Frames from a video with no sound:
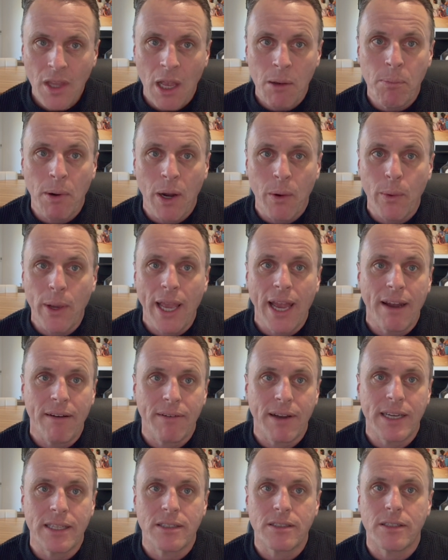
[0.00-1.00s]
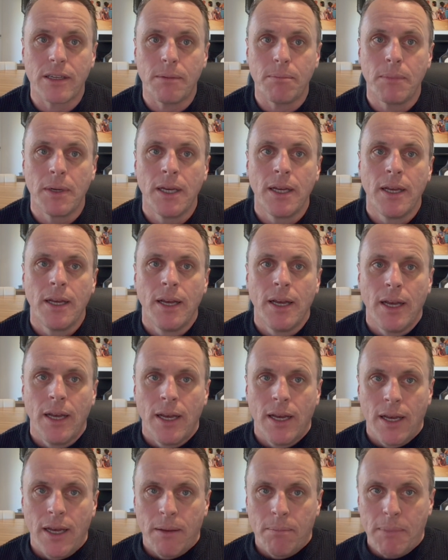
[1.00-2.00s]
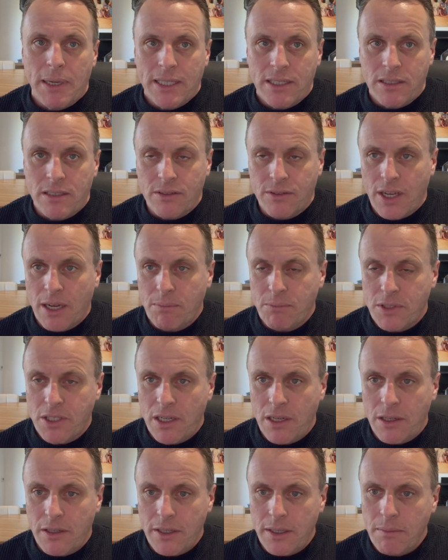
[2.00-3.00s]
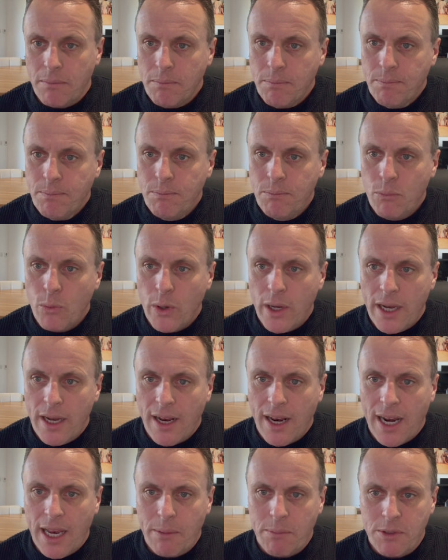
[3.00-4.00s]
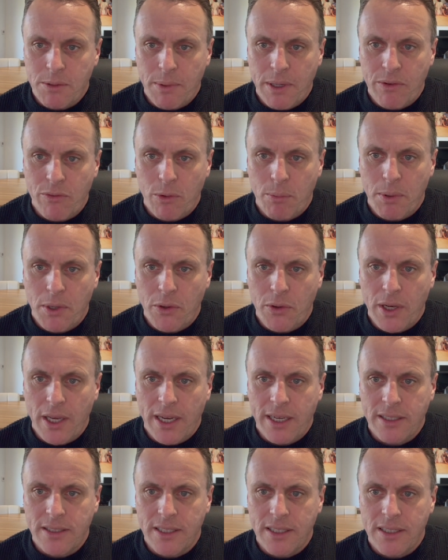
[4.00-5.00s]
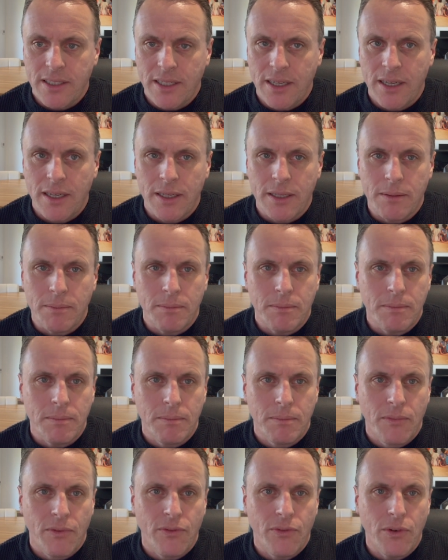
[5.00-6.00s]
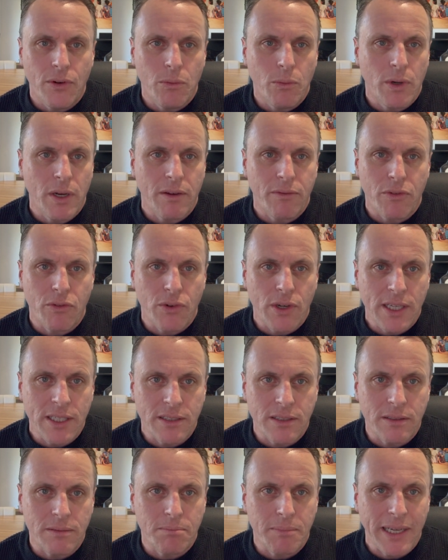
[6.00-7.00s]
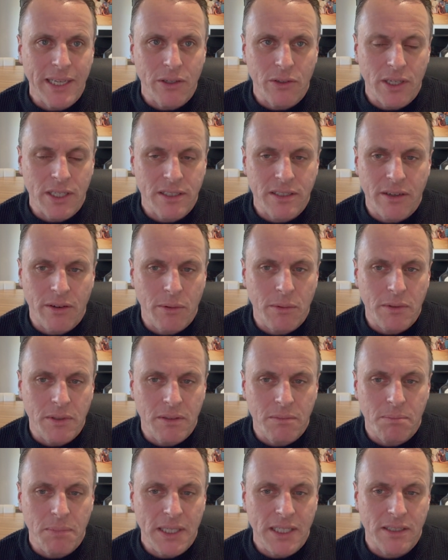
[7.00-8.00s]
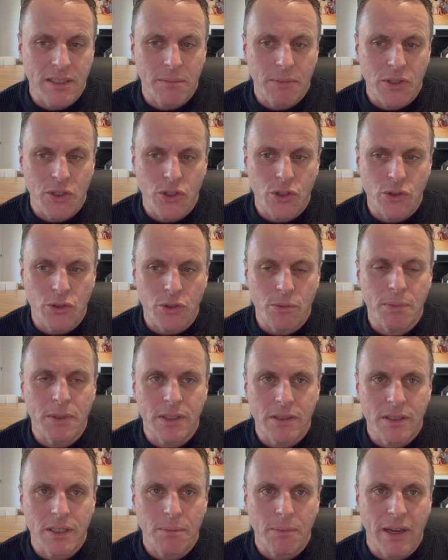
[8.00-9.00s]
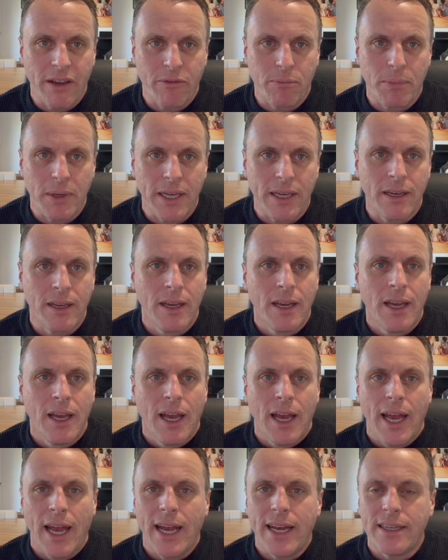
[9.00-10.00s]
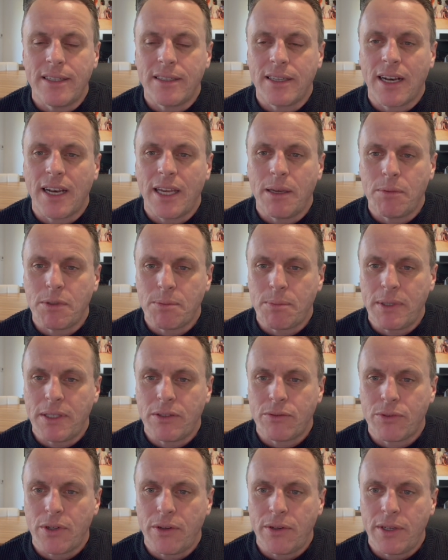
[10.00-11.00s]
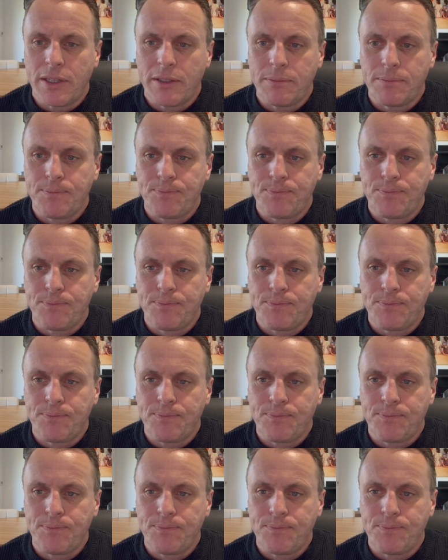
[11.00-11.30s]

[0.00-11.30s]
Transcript: But we have had some matters have come to light where a claim has been repudiated for whatever reason. May not necessarily be some insured, but some have been, and the claim has been thrown out.